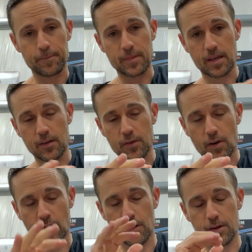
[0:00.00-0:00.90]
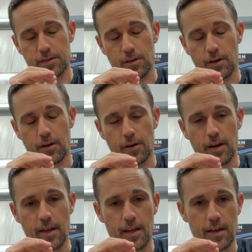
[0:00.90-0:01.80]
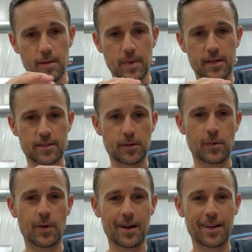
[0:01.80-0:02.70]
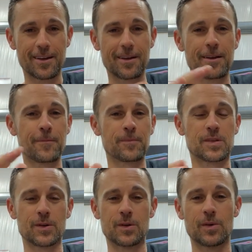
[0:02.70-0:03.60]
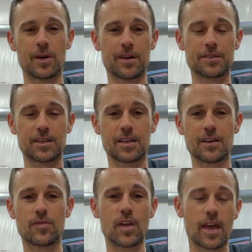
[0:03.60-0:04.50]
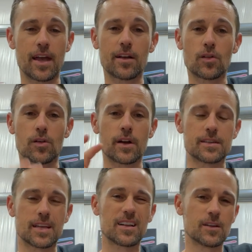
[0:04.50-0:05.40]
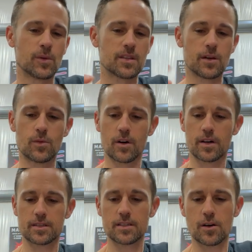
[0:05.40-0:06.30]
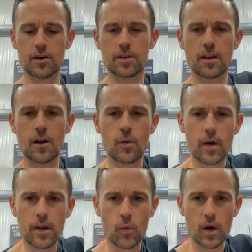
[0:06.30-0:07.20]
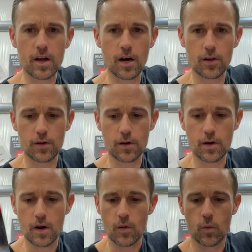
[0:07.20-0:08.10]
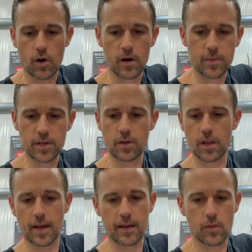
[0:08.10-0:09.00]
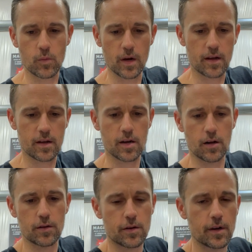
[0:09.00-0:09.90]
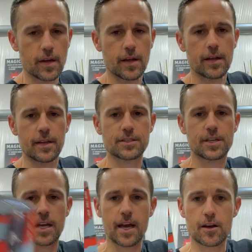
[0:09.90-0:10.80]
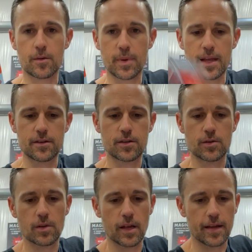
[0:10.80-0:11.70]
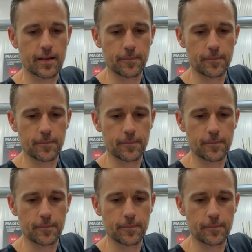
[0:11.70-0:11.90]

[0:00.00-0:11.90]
Gift cards are an amazing way to give the angler exactly what they want. Because it's hard to know, you know, what color worm do you like? What color chatterbait do you like?